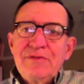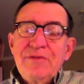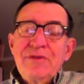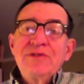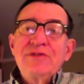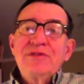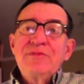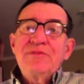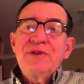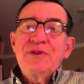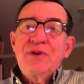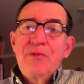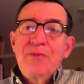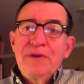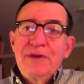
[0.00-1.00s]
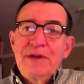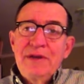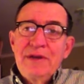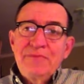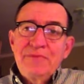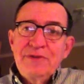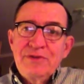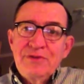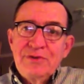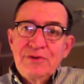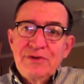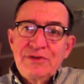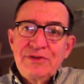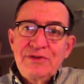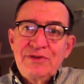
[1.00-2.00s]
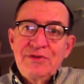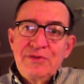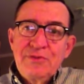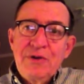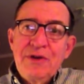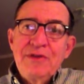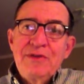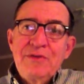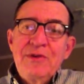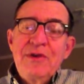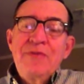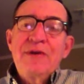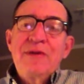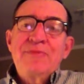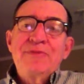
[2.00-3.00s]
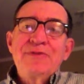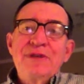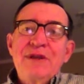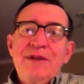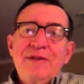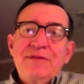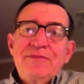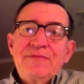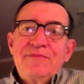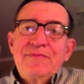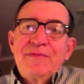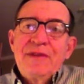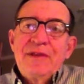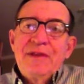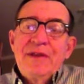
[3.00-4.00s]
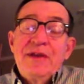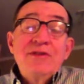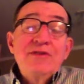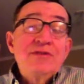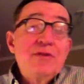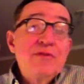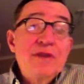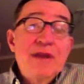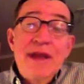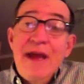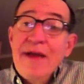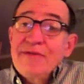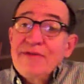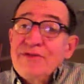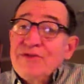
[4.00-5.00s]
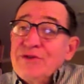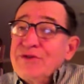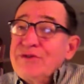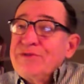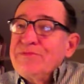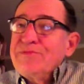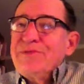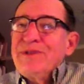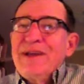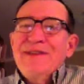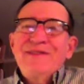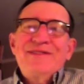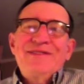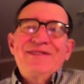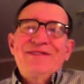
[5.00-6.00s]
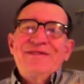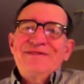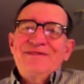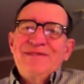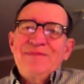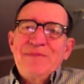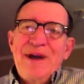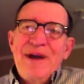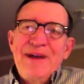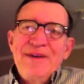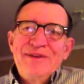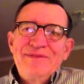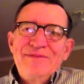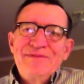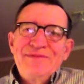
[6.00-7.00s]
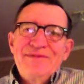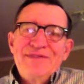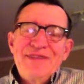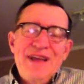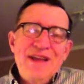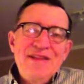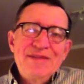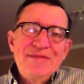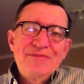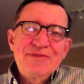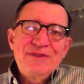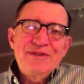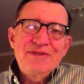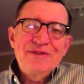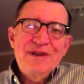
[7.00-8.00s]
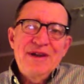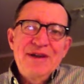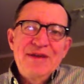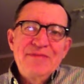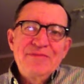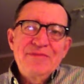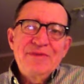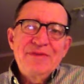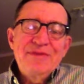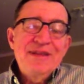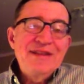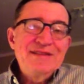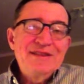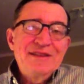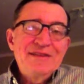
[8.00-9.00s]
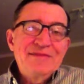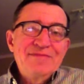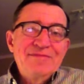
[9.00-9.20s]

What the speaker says: We're simply opening up the doors to the one that we represent. So if they have a church, bless it. Smile. Thank them for the time. That's it.